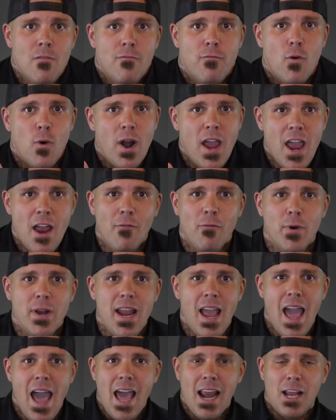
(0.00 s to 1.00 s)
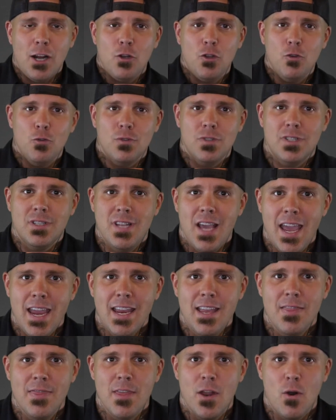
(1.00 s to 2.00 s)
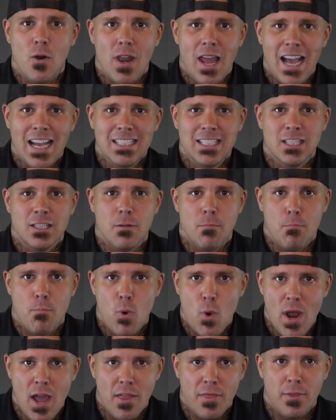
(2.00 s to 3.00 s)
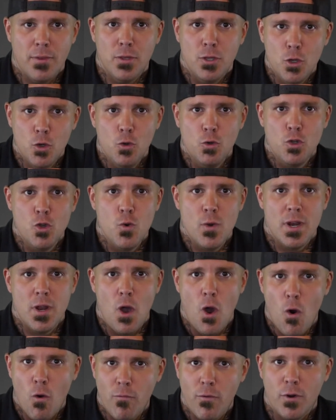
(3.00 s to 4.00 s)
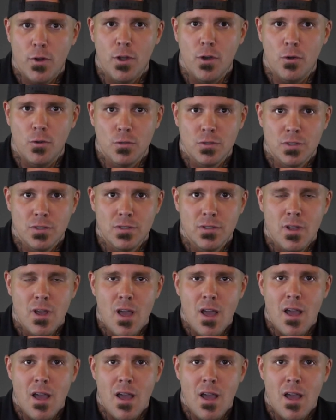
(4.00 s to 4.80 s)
For every addict who's taken their last breath due to an overdose,